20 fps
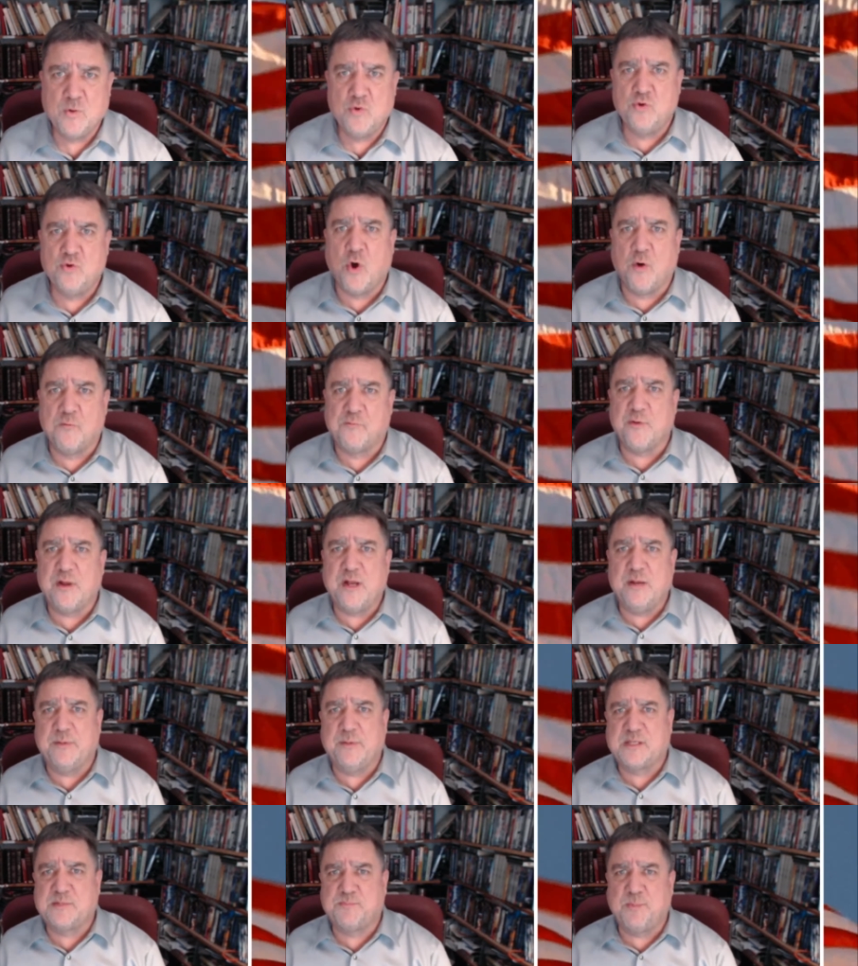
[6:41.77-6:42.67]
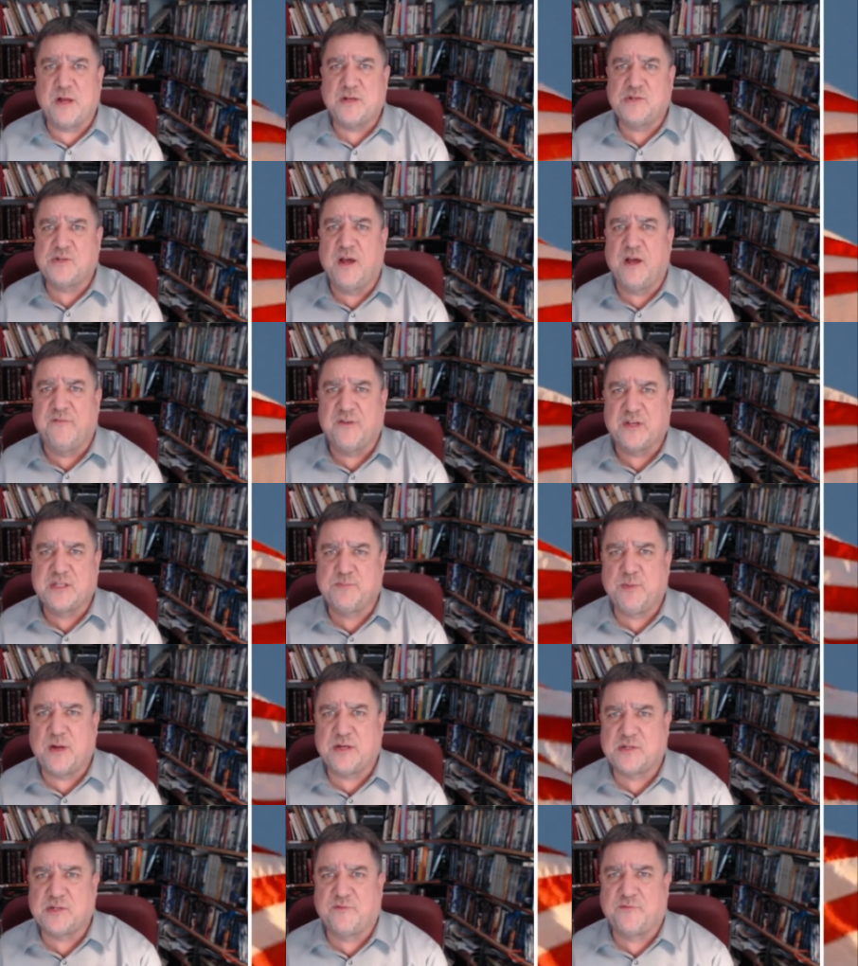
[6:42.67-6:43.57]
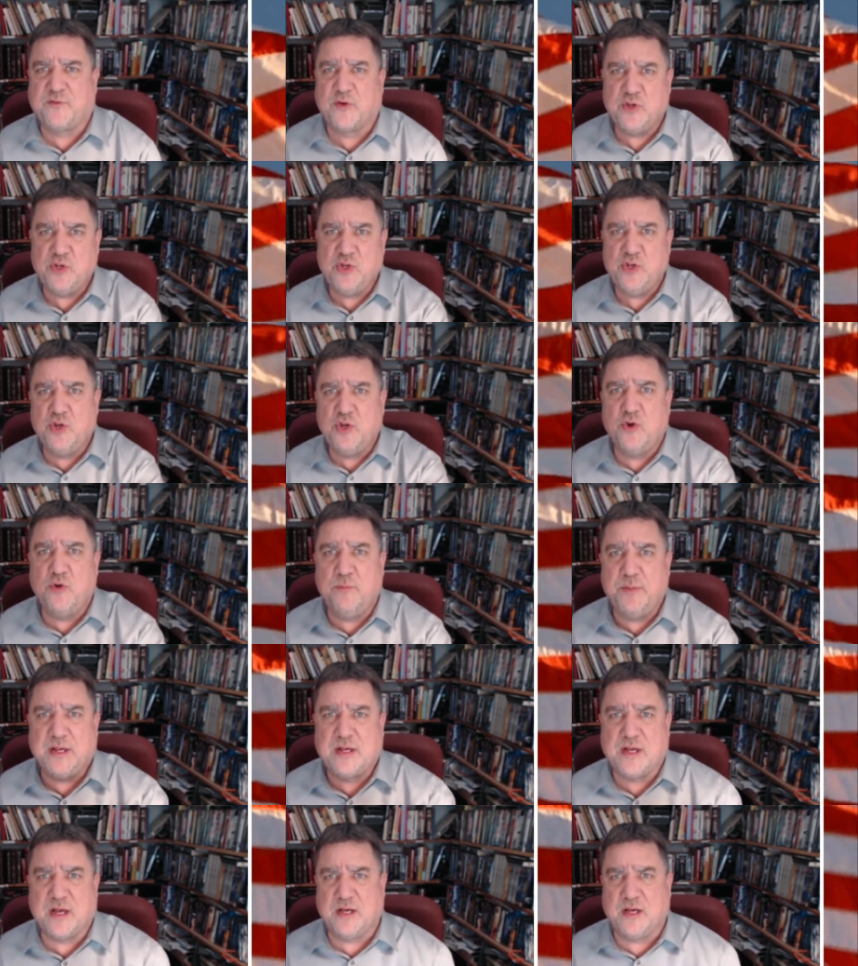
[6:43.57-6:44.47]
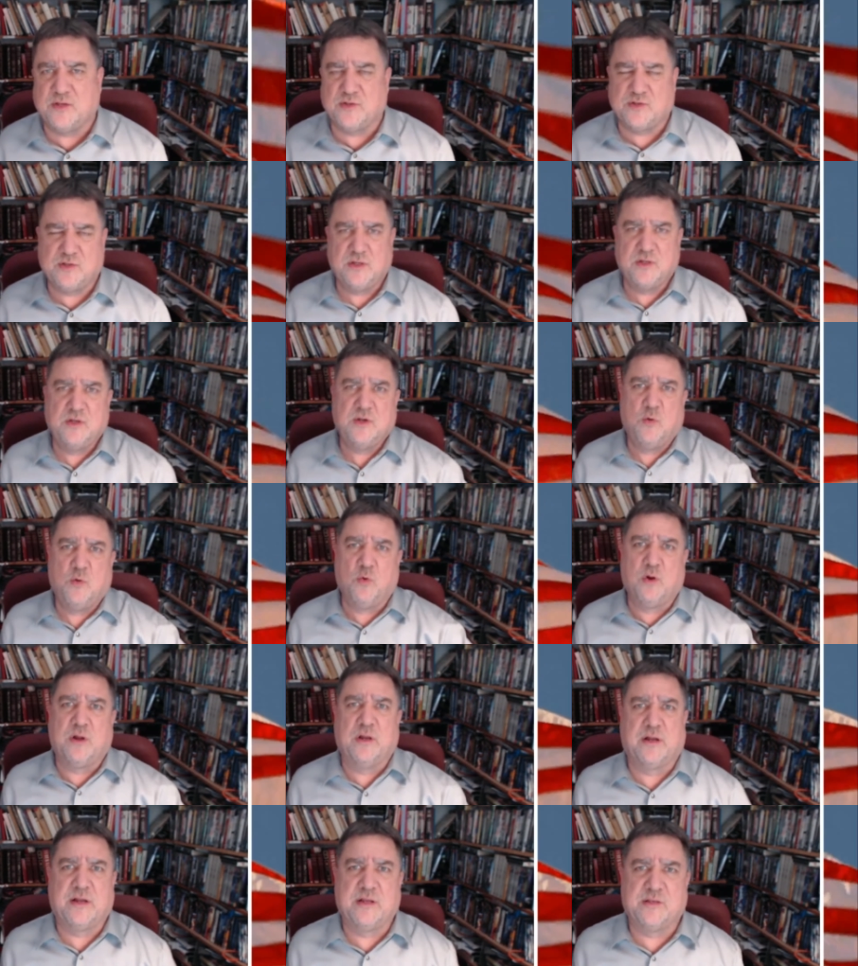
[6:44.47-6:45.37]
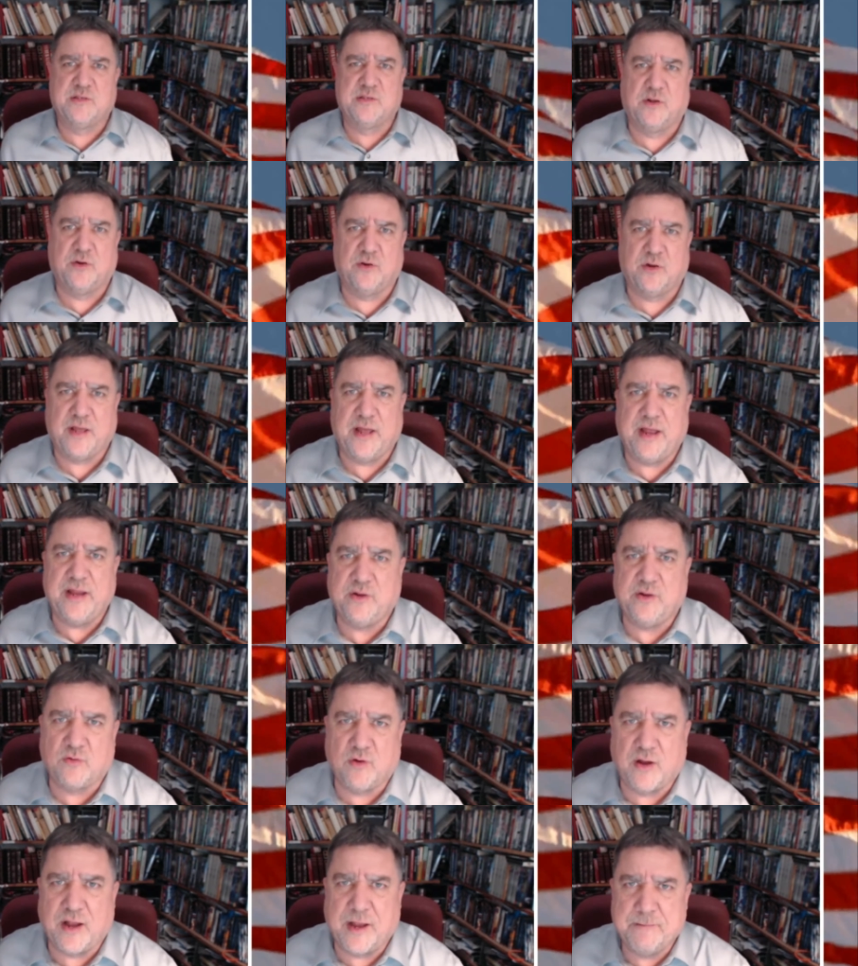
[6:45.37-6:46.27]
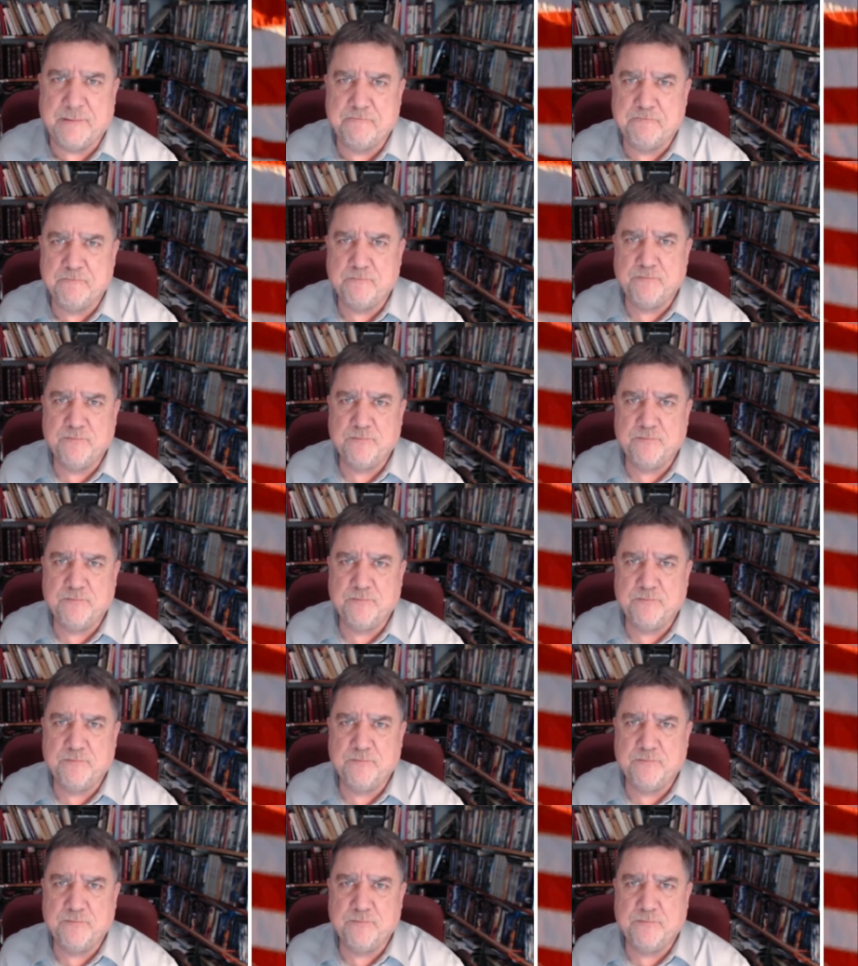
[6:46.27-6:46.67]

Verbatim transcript: No freedom of expression for you because we're going to consider it a hate crime.